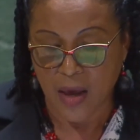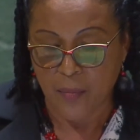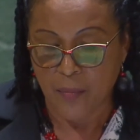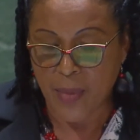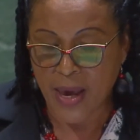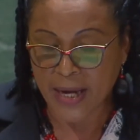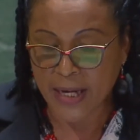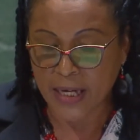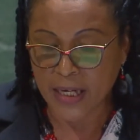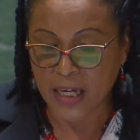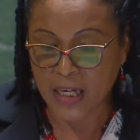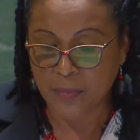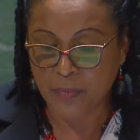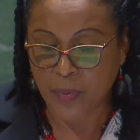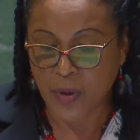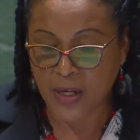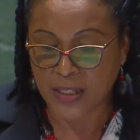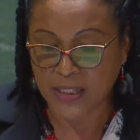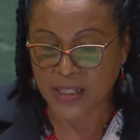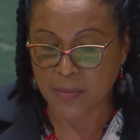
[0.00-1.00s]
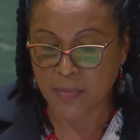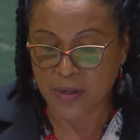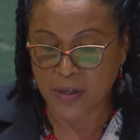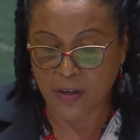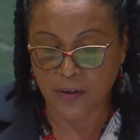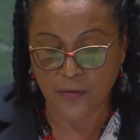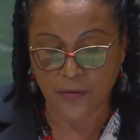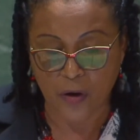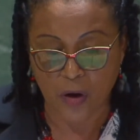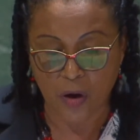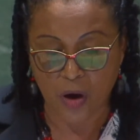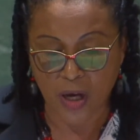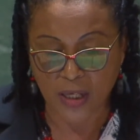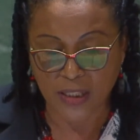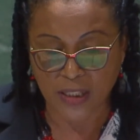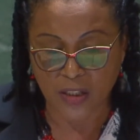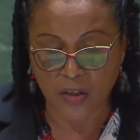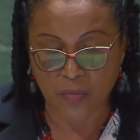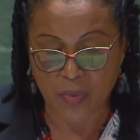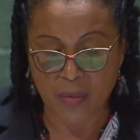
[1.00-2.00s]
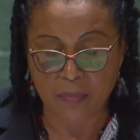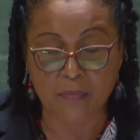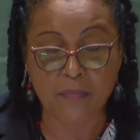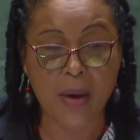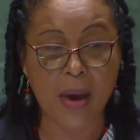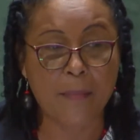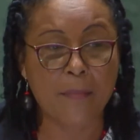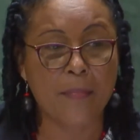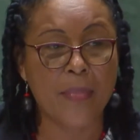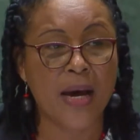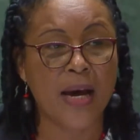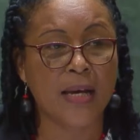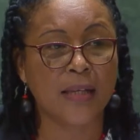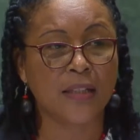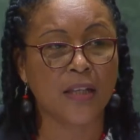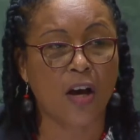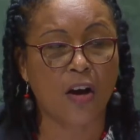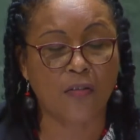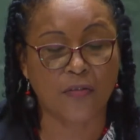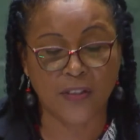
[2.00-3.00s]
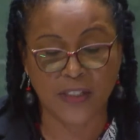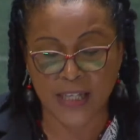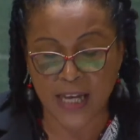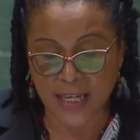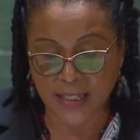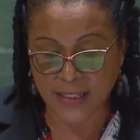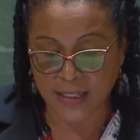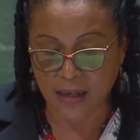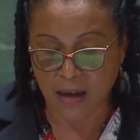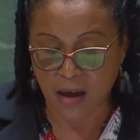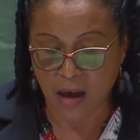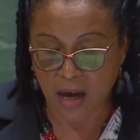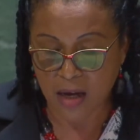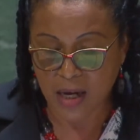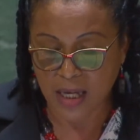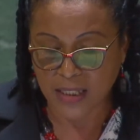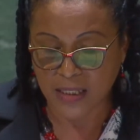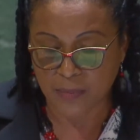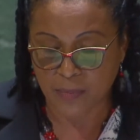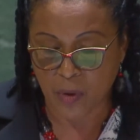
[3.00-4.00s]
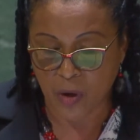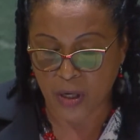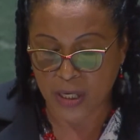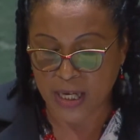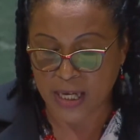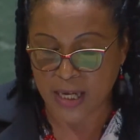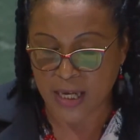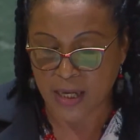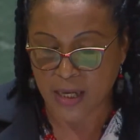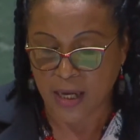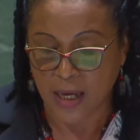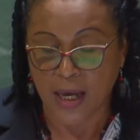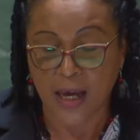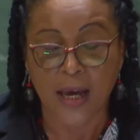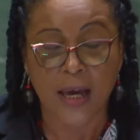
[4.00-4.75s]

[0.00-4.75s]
making it possible for us to be members of this august body,